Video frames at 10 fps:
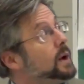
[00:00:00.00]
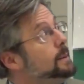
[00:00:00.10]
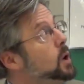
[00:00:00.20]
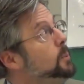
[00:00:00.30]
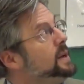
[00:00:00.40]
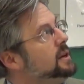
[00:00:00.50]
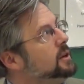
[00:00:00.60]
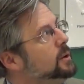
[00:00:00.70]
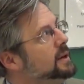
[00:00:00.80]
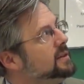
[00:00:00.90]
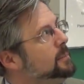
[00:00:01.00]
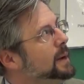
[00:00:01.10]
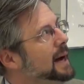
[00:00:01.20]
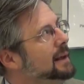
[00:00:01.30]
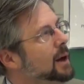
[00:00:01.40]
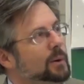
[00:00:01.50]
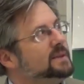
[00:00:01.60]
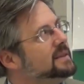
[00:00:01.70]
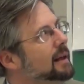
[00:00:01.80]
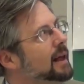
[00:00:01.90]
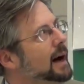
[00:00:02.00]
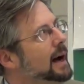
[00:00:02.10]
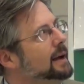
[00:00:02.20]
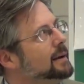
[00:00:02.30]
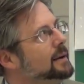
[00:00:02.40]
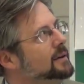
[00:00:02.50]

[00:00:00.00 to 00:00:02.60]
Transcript: What I'm hoping to do is to buy low and sell high.